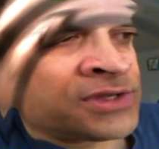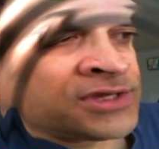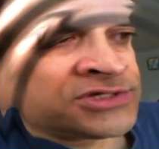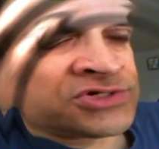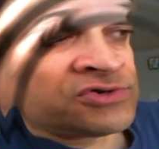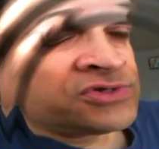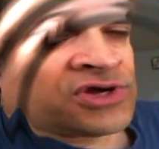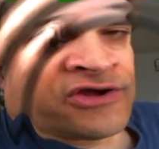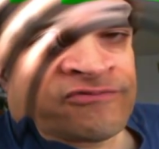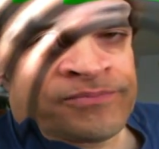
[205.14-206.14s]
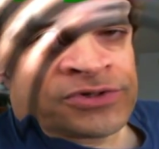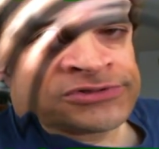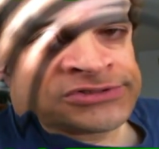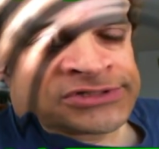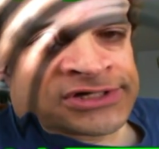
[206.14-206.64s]
So, you know, I
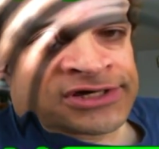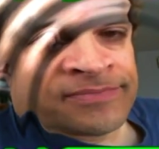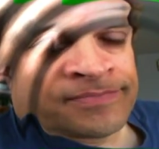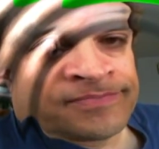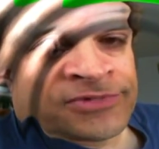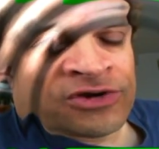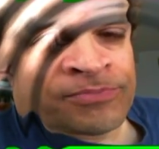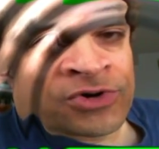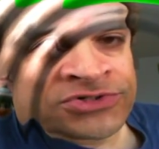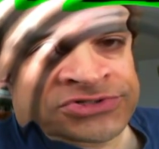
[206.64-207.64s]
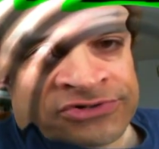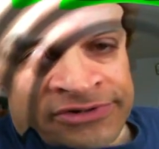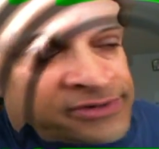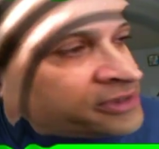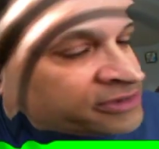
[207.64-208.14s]
built um, a poster
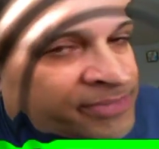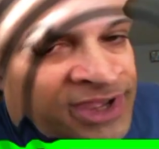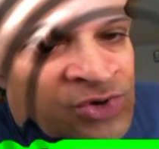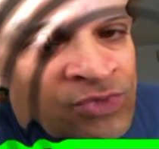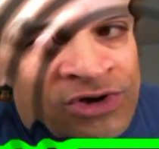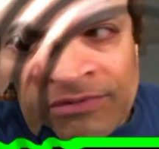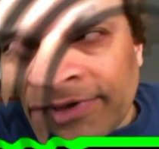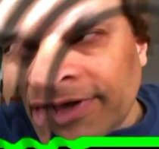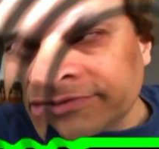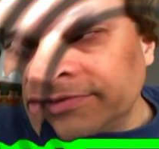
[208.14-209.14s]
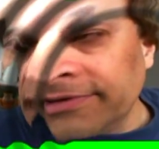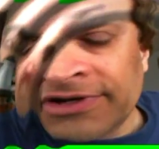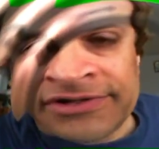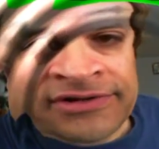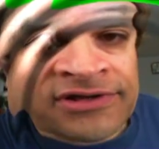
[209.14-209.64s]
on the back wall back there.
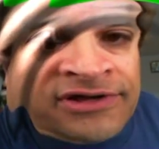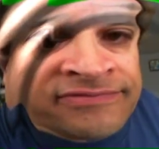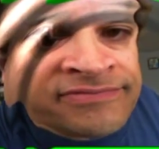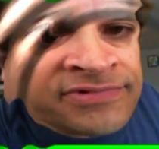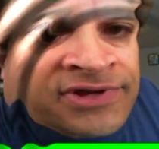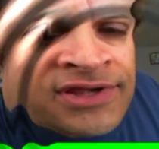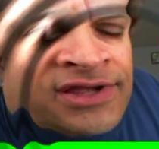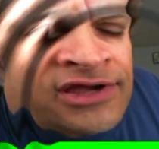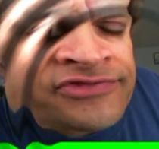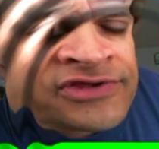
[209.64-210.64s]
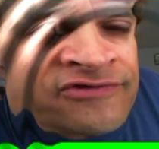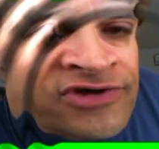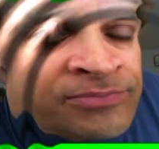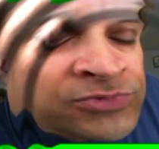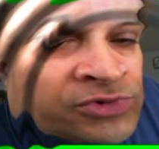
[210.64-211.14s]
I, I think I've
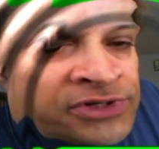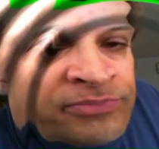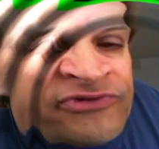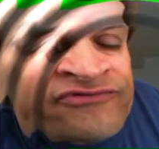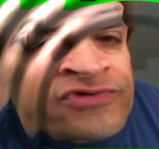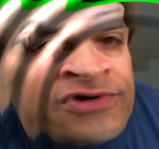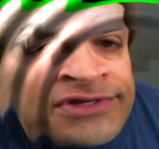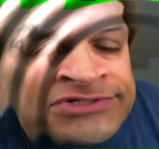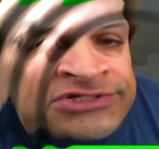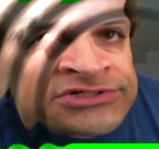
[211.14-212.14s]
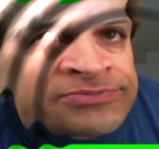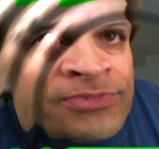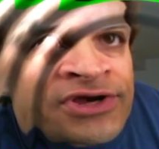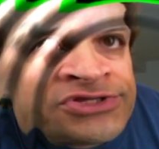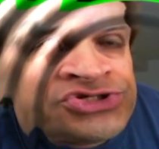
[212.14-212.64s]
uploaded it before. It's just
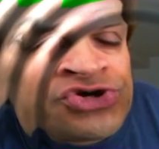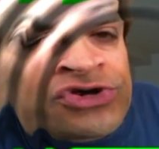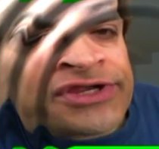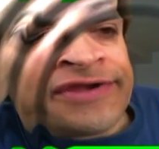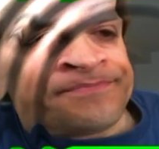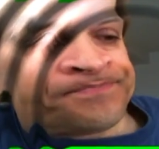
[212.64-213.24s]
my journey,